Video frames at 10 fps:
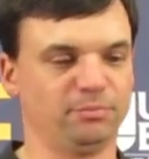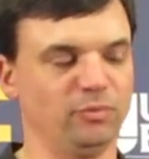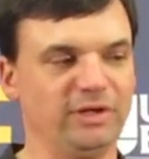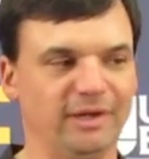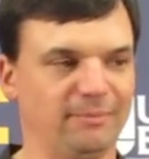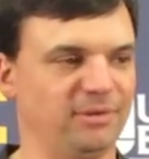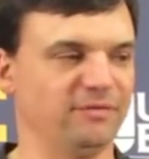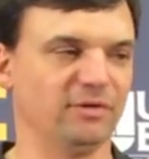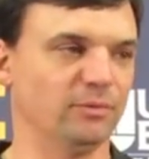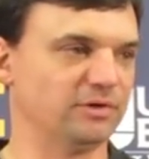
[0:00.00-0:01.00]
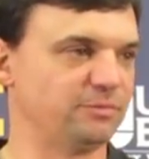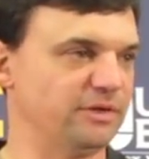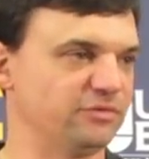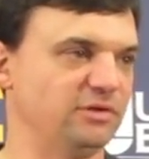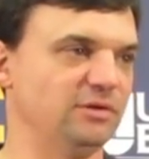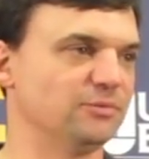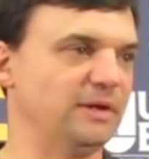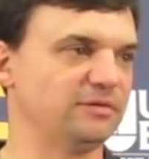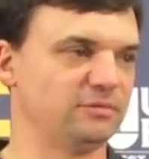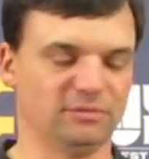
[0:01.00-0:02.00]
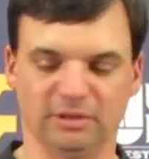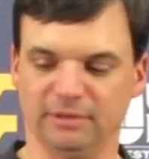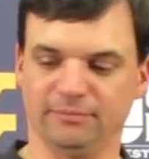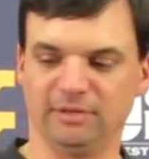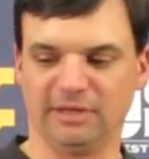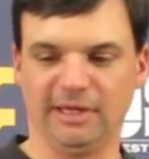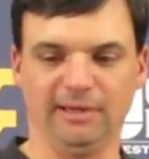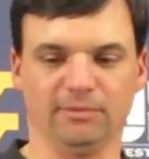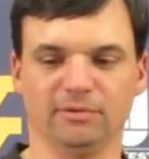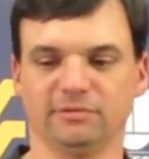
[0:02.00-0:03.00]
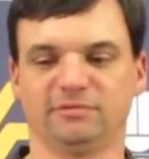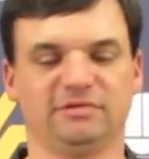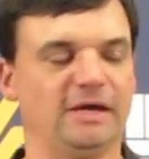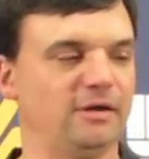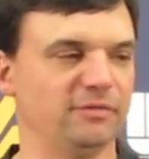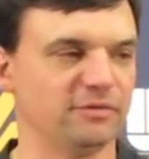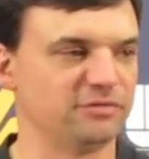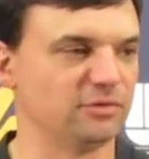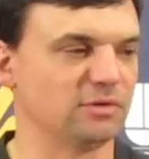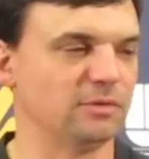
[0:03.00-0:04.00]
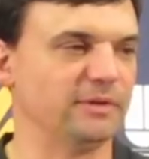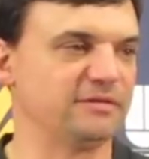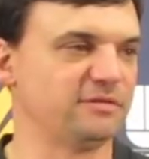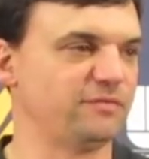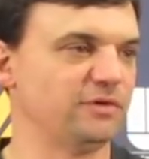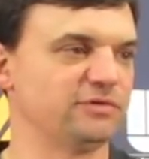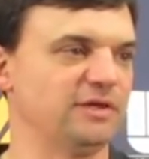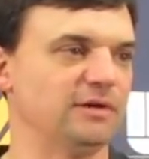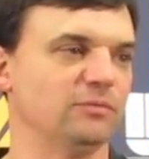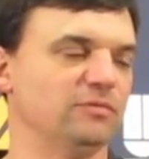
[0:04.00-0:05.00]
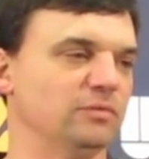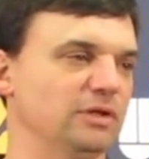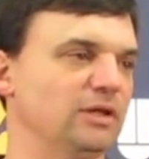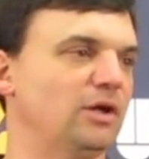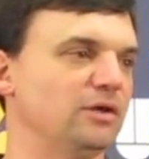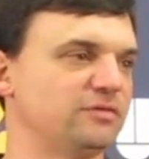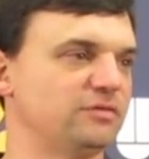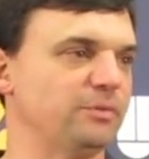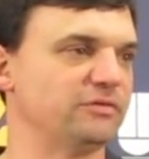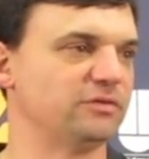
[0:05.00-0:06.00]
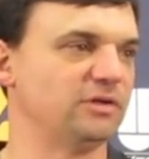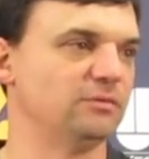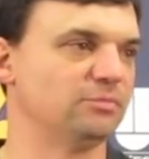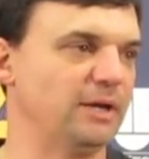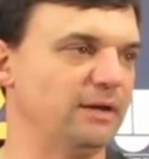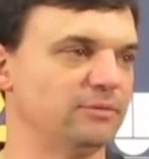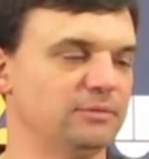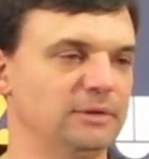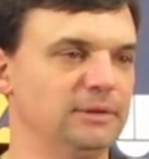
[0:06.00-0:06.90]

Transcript: We did not play very well special teams last in the game on Saturday versus Oklahoma. That's the first time we've really lost the special teams battle.